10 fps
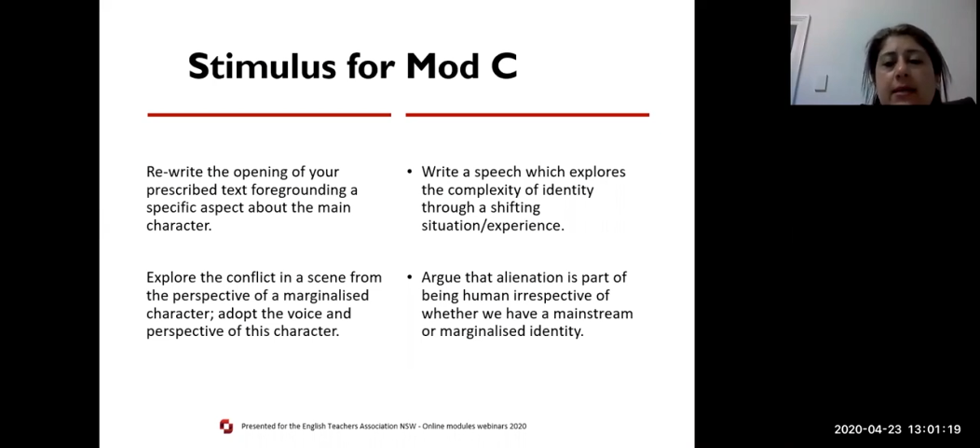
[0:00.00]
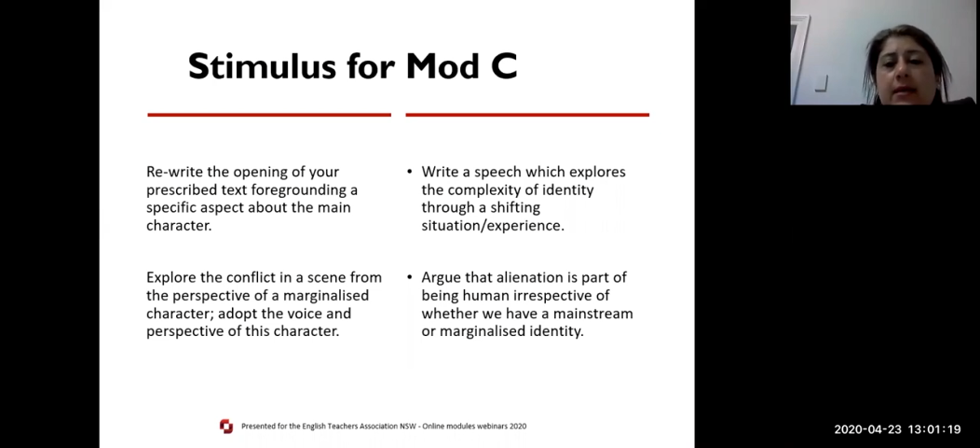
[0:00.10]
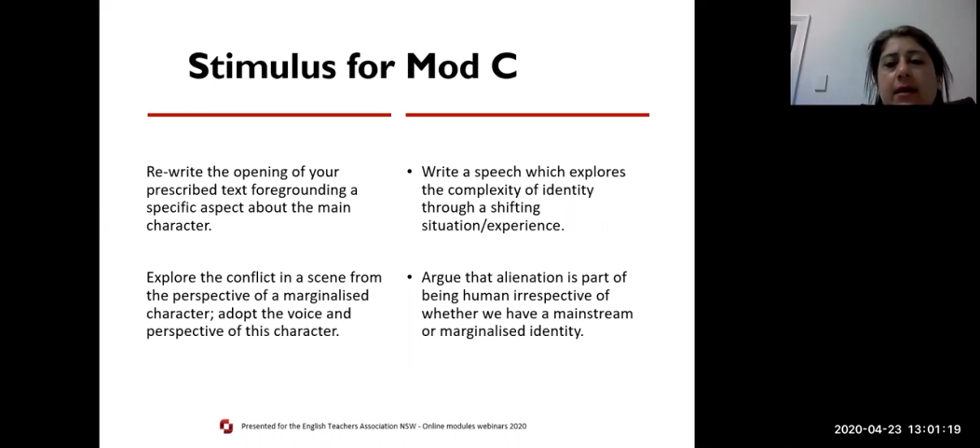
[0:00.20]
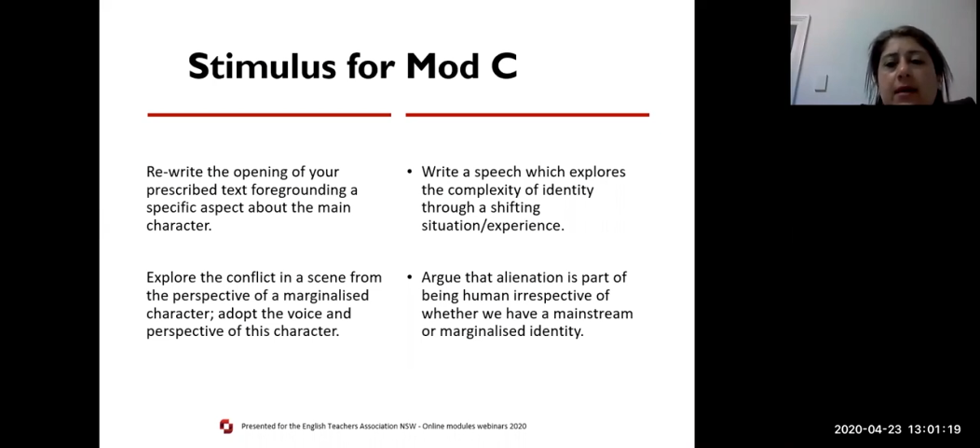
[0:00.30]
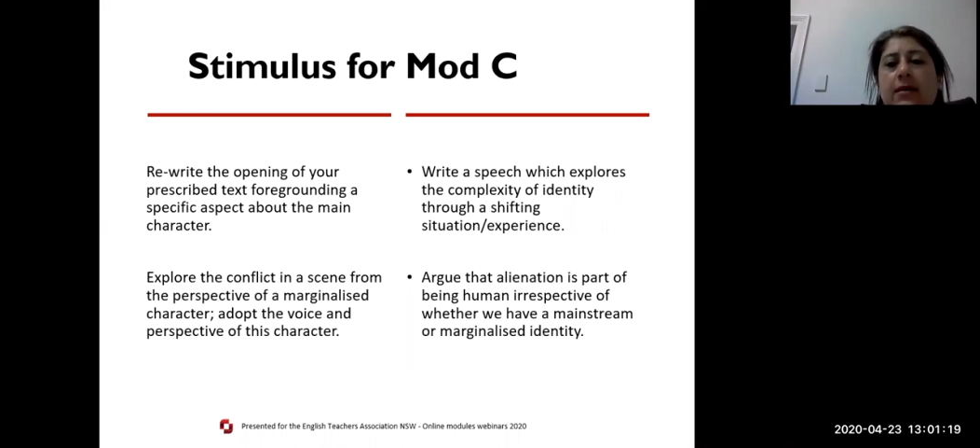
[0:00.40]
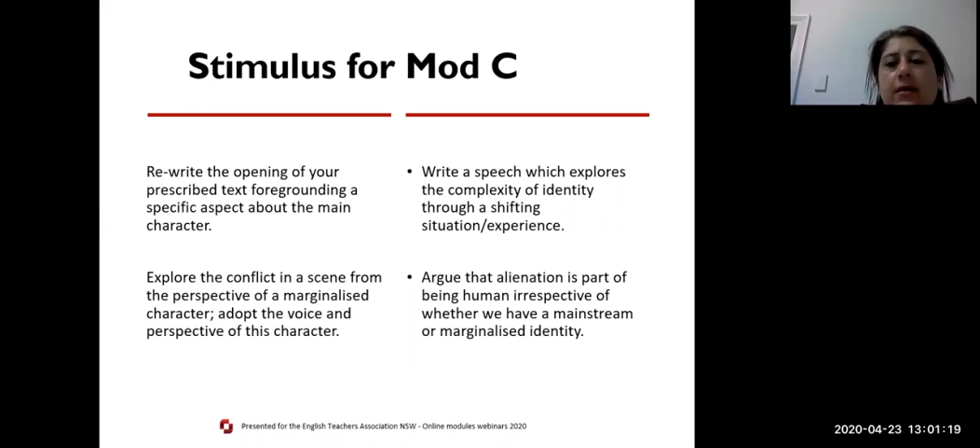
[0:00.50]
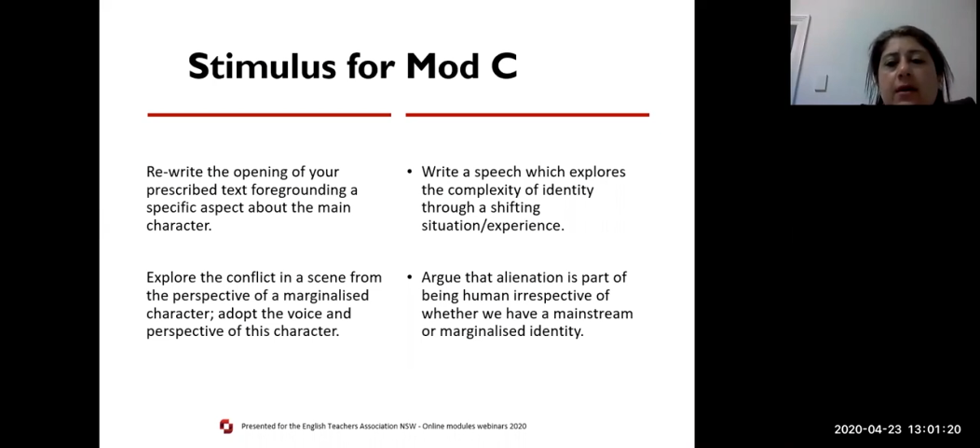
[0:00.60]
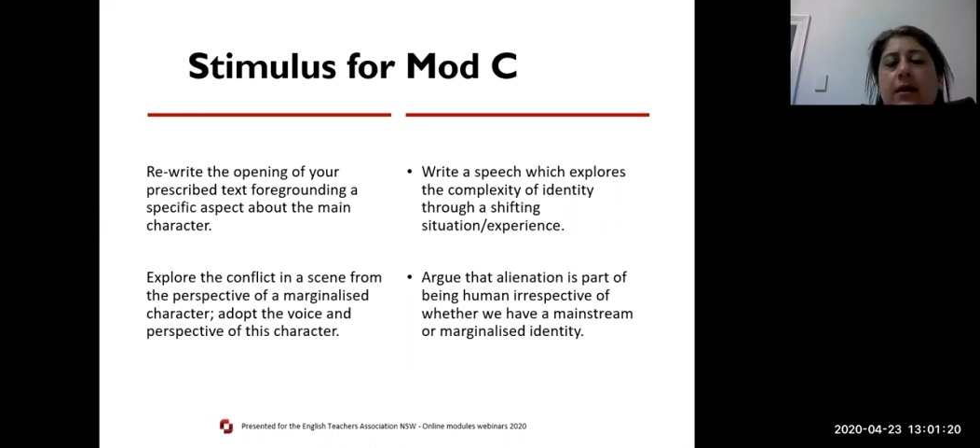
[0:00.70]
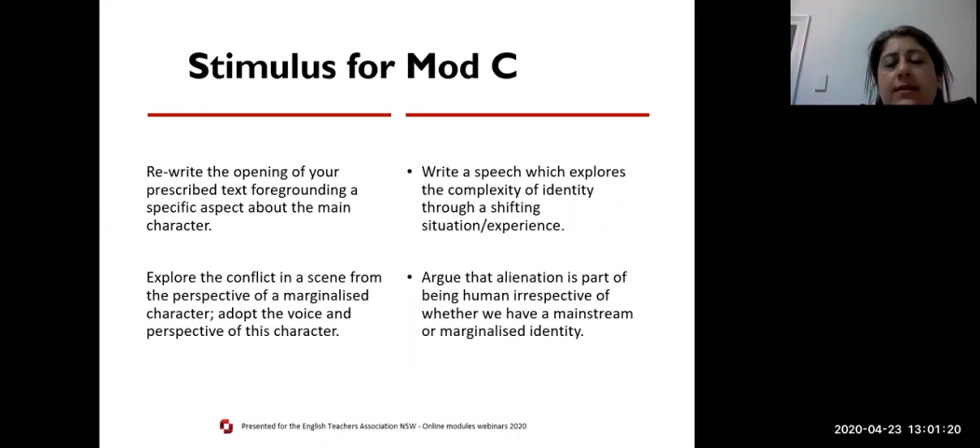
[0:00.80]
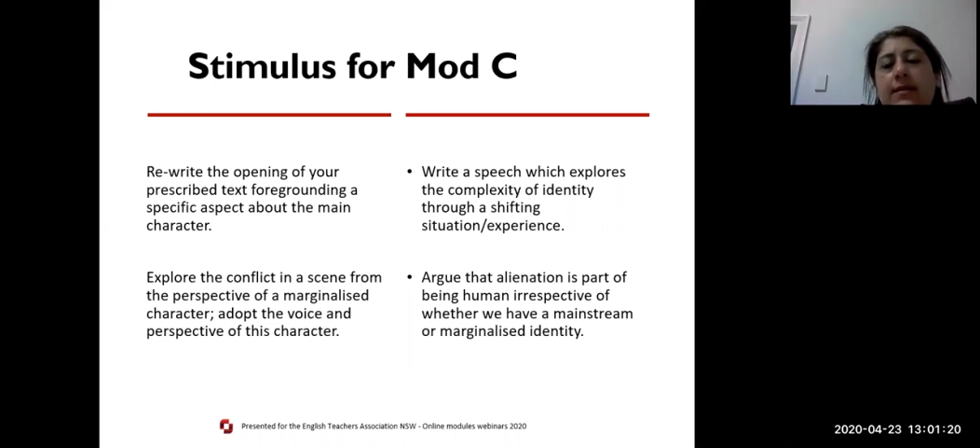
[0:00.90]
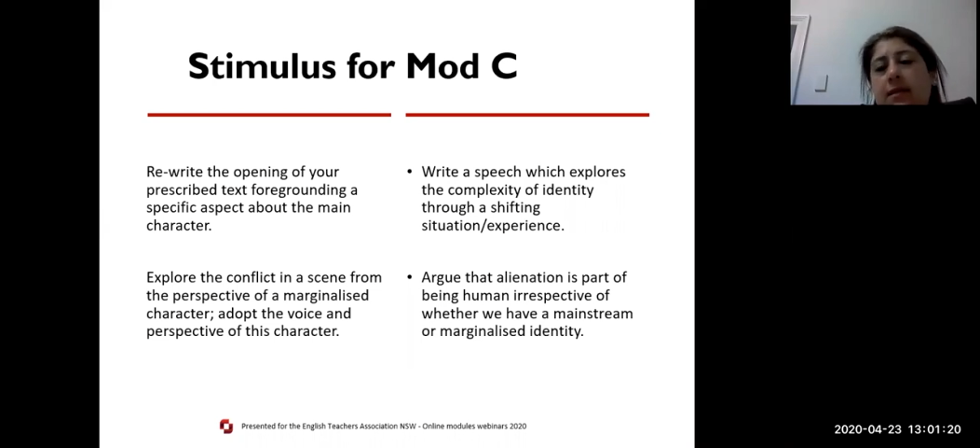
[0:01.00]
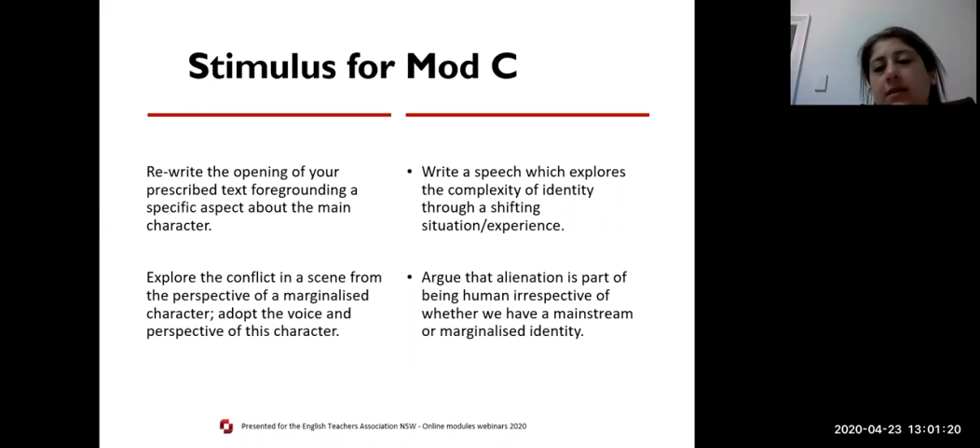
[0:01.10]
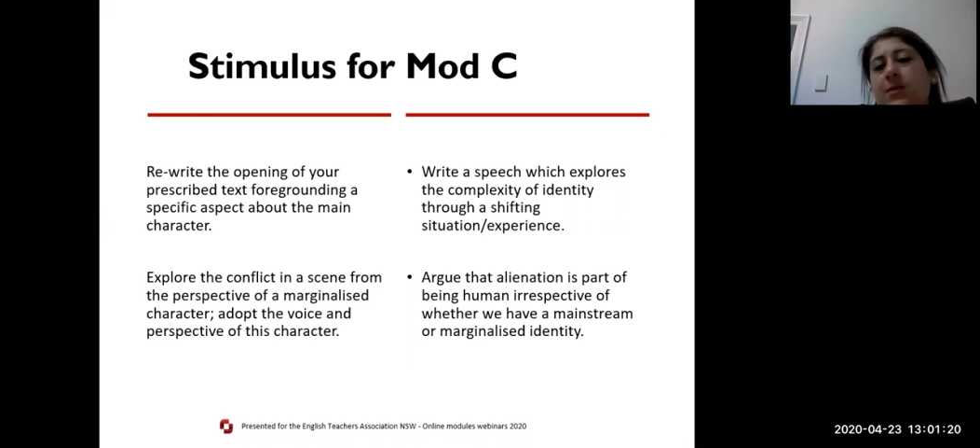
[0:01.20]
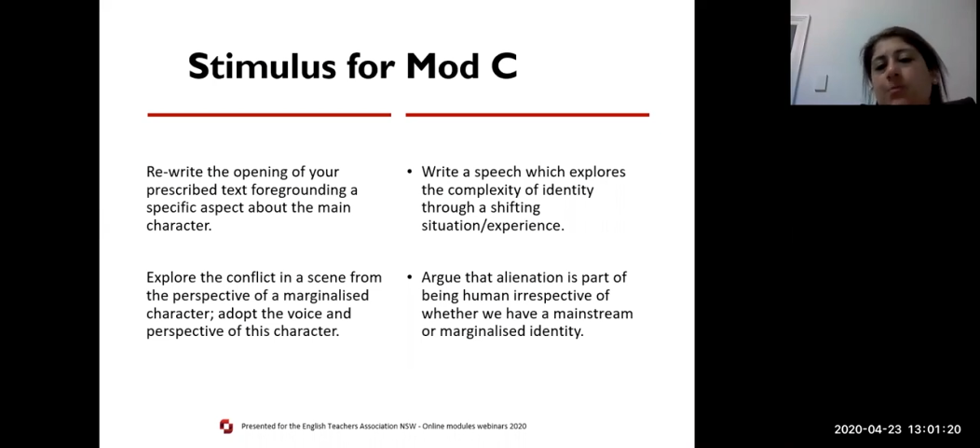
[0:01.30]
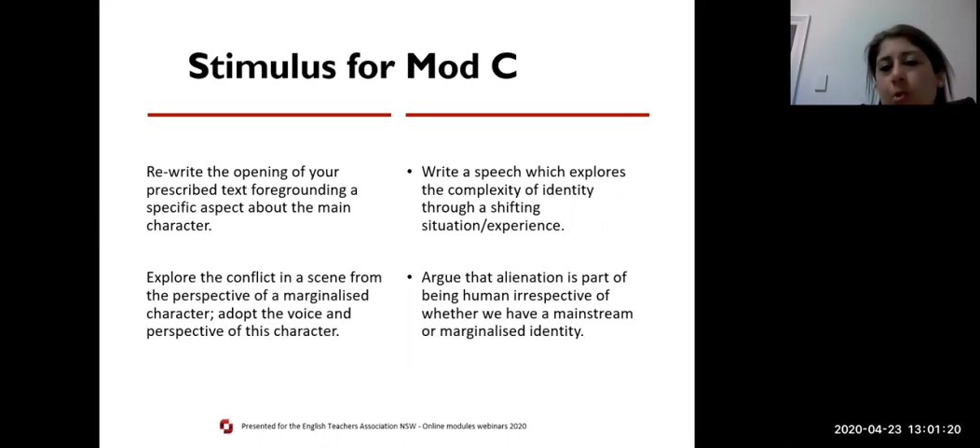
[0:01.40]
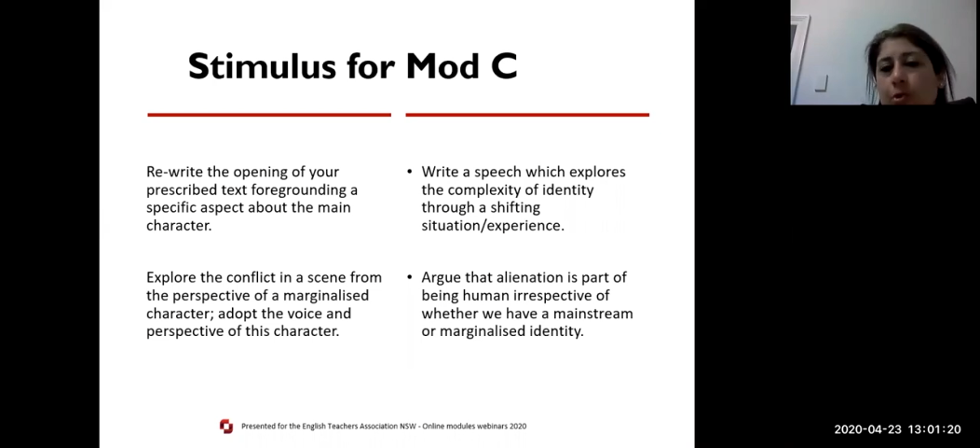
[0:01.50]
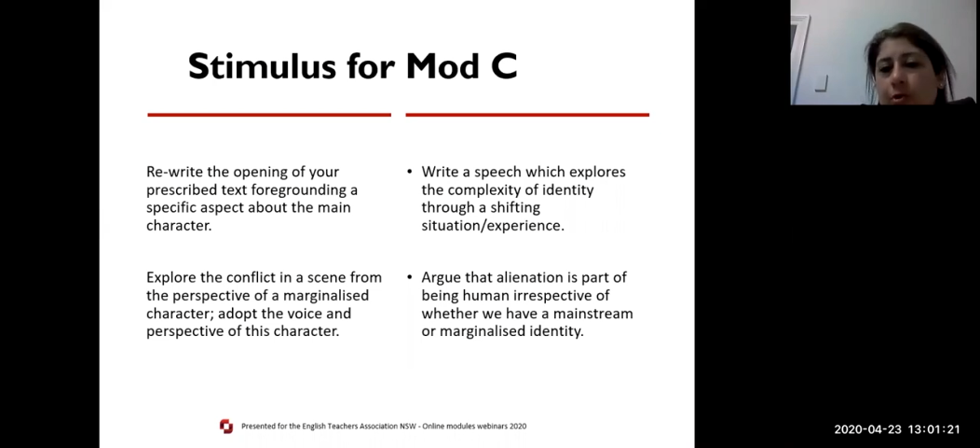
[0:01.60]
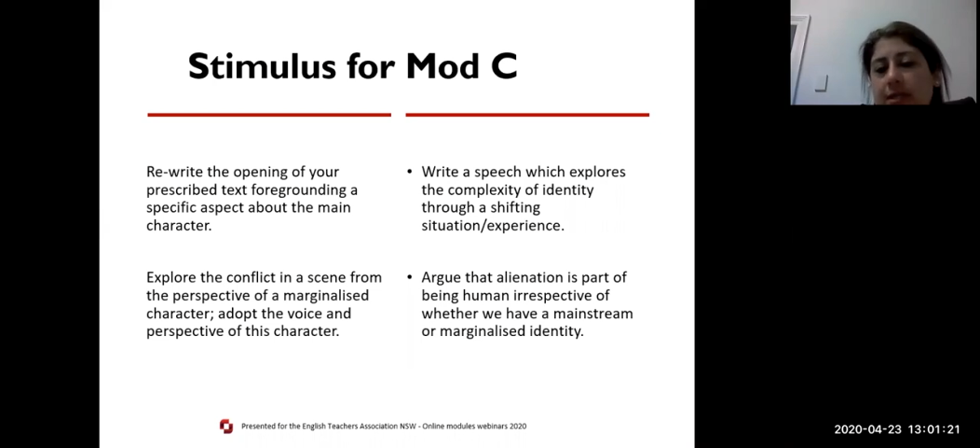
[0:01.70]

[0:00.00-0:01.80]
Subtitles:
I see this more as